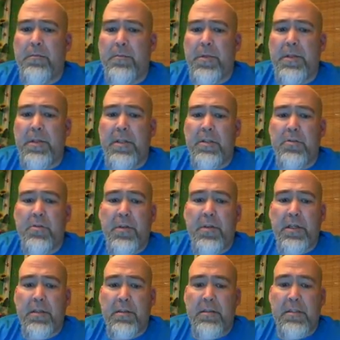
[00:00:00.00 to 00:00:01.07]
But these are
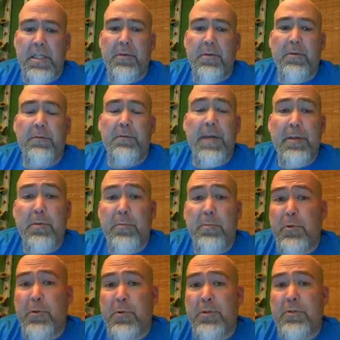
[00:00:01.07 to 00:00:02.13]
things that are
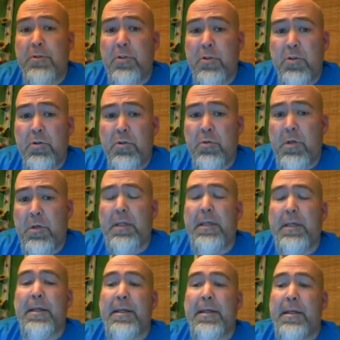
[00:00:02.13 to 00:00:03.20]
available to you
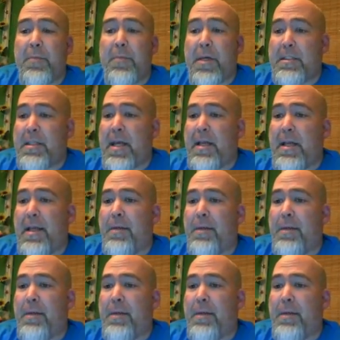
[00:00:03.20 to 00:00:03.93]
in my Stat